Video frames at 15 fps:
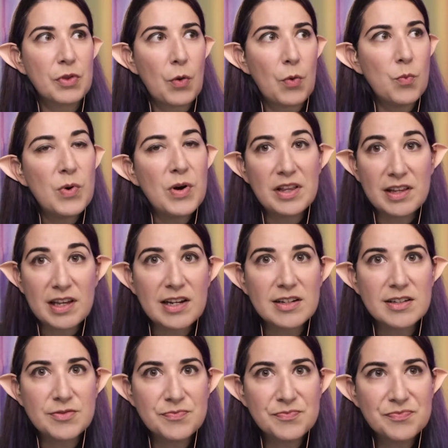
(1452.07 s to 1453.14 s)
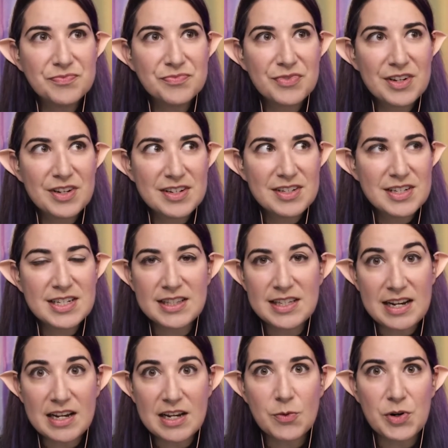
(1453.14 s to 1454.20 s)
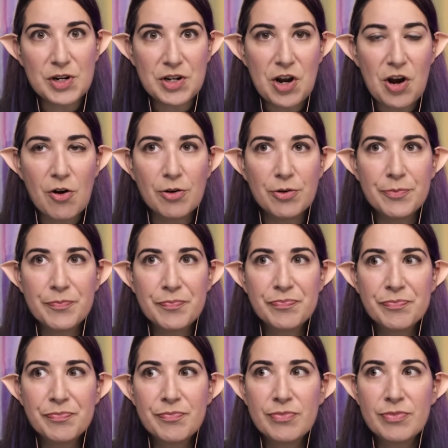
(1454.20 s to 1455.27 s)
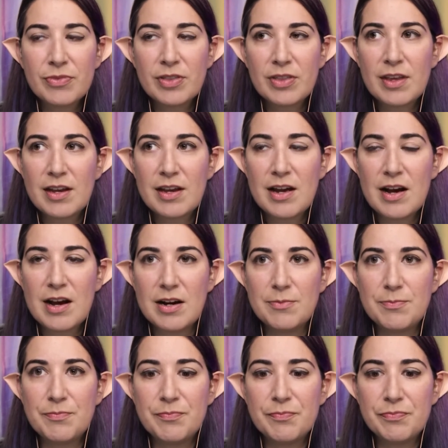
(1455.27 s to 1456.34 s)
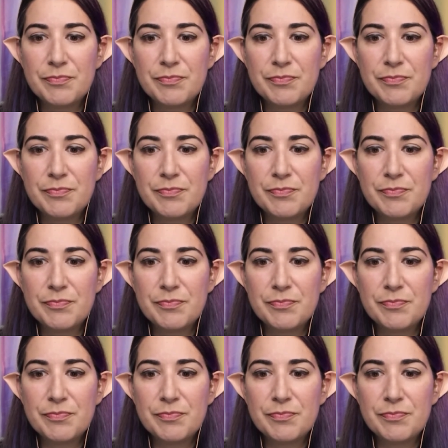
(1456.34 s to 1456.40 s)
willing to let anyone know. I